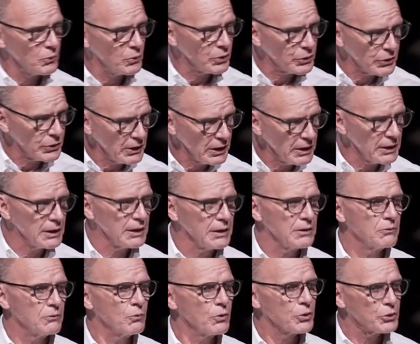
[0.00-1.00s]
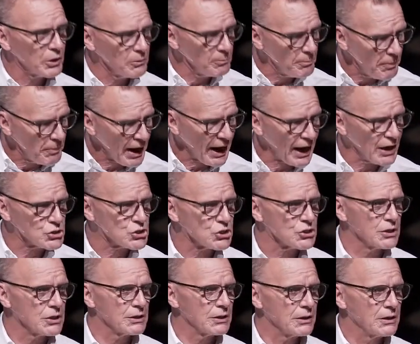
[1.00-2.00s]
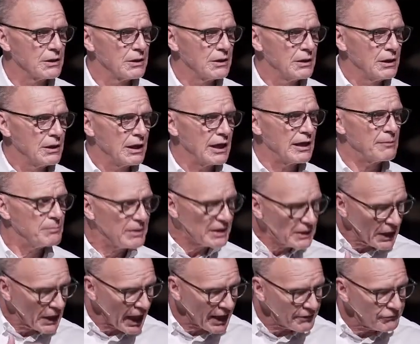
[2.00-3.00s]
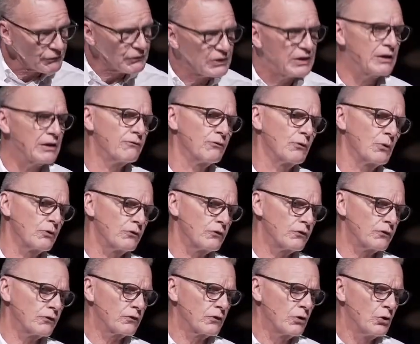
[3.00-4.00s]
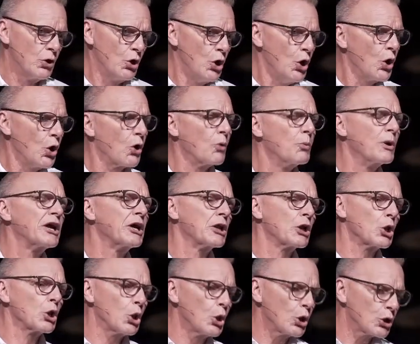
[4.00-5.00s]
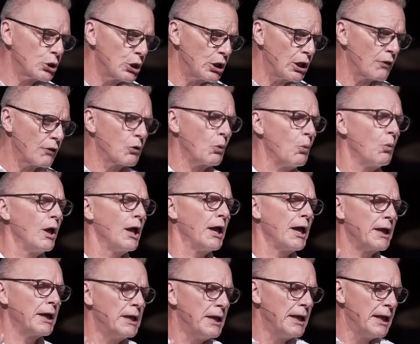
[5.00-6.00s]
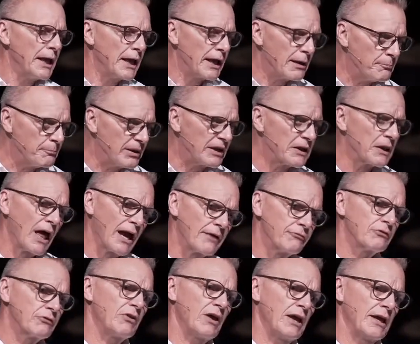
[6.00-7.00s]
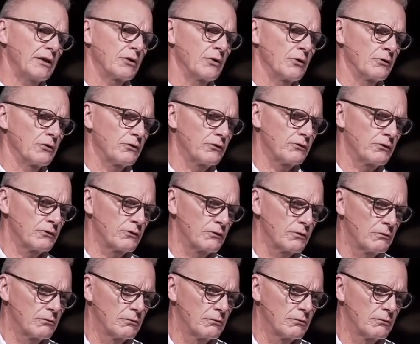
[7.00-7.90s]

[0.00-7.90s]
with need, with compassion, and be life givers? Or are we going to look the other way and be life takers?